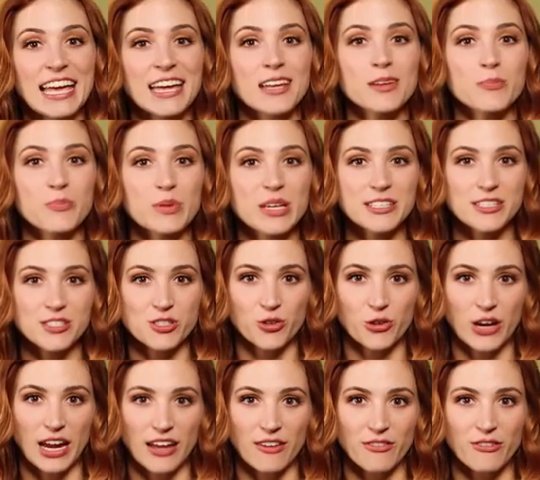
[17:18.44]
In
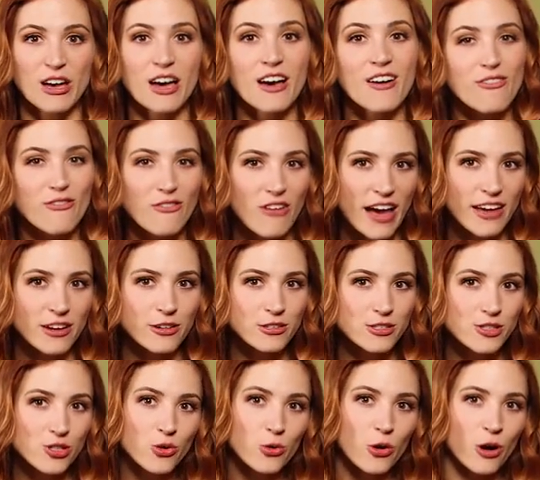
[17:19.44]
Beastgrave,
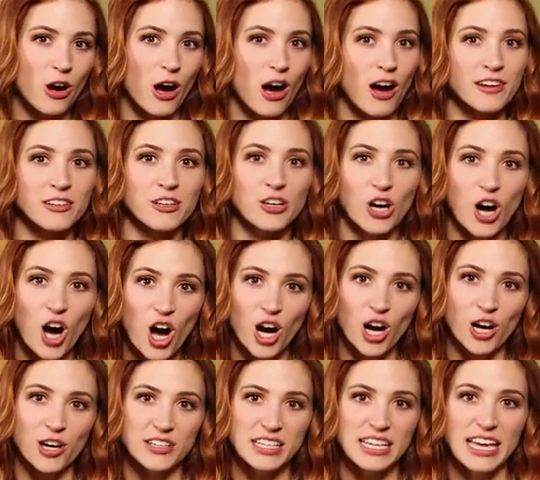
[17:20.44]
fighters who are on
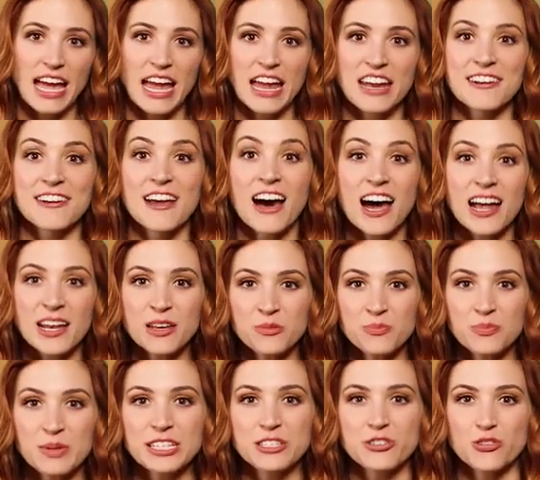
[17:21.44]
guard
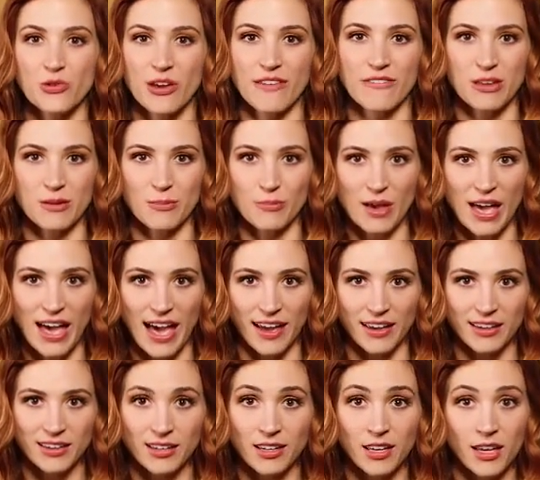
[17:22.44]
cannot be driven
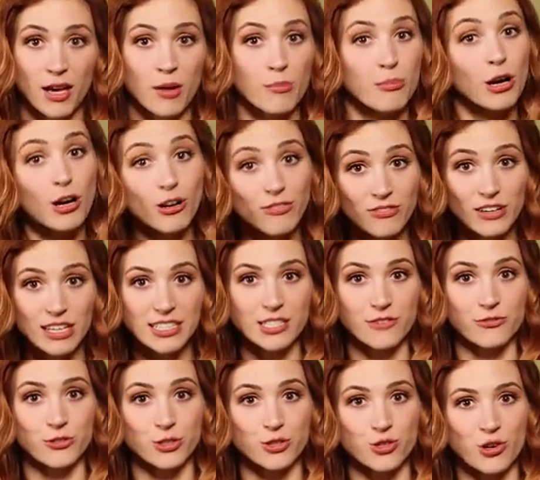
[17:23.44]
back.
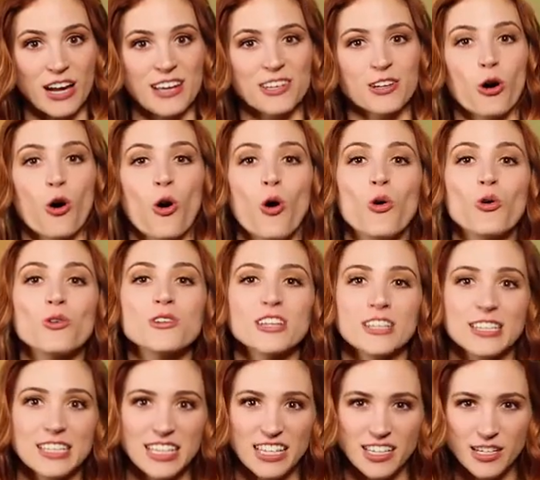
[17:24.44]
Perfect if you're trying to
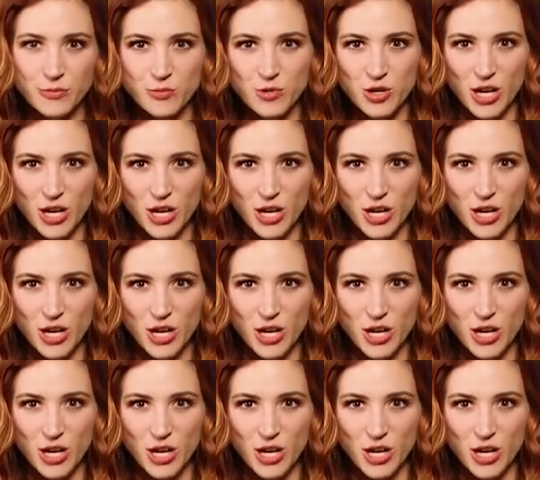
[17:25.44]
hold a key